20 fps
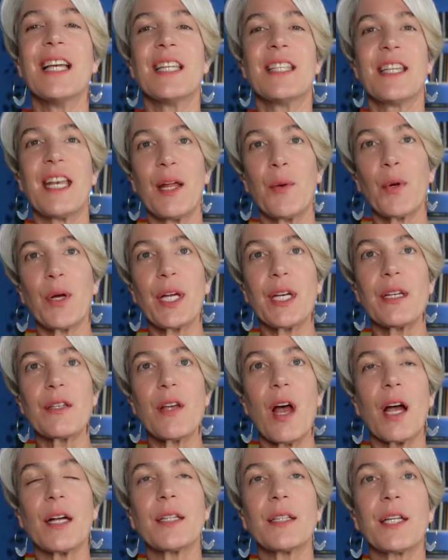Today we're going to
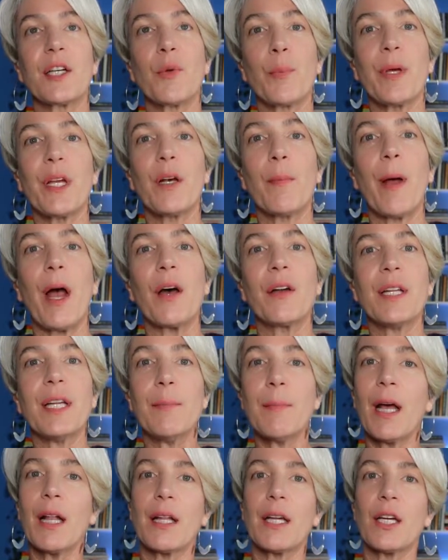talk a little bit about
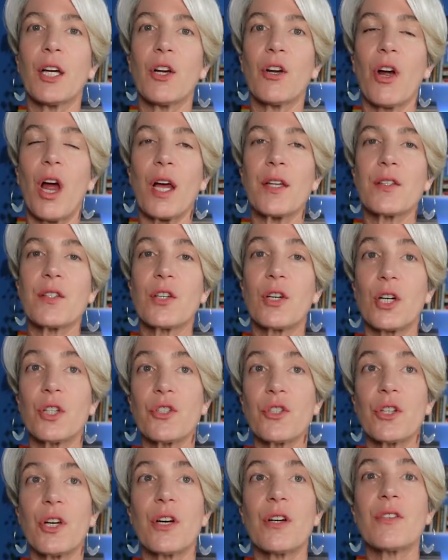emailing across
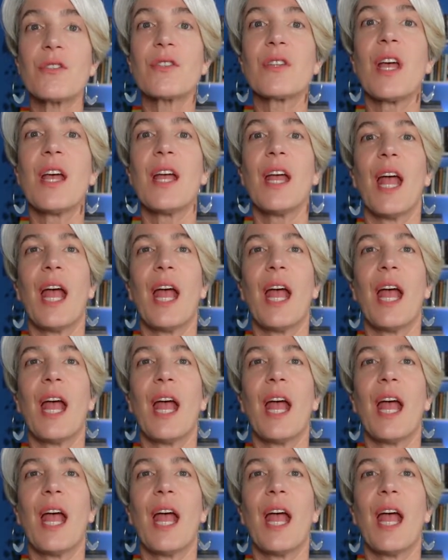cultures